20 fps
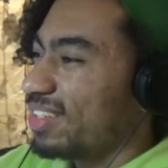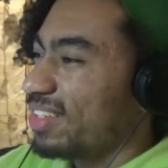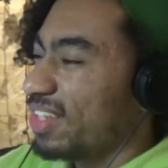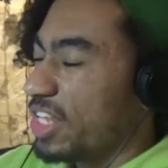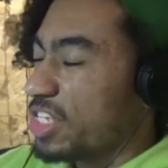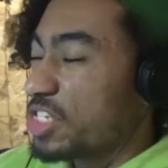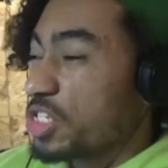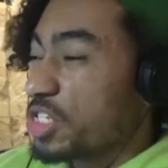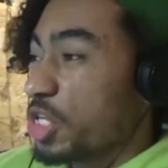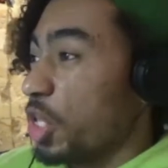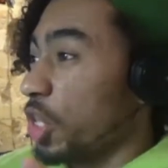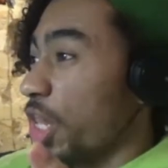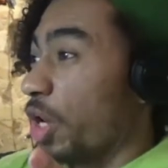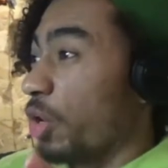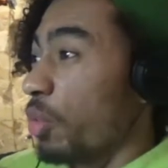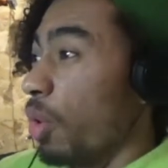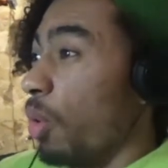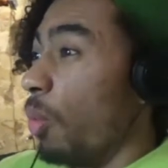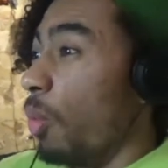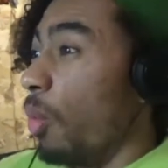This is a
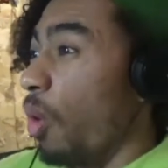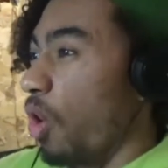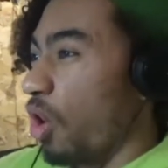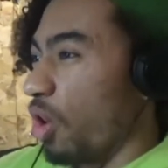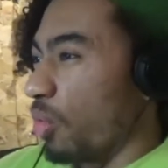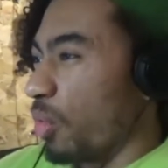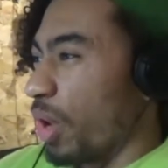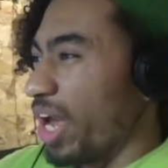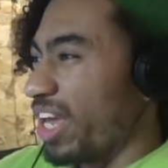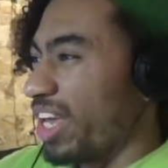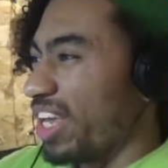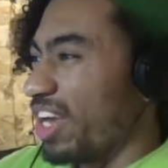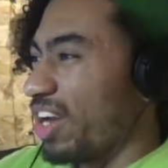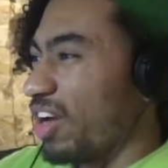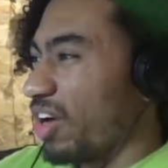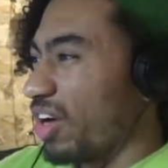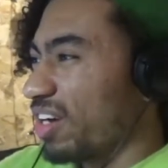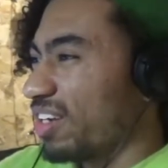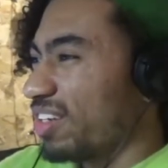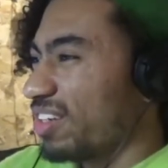literal war right
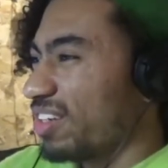here.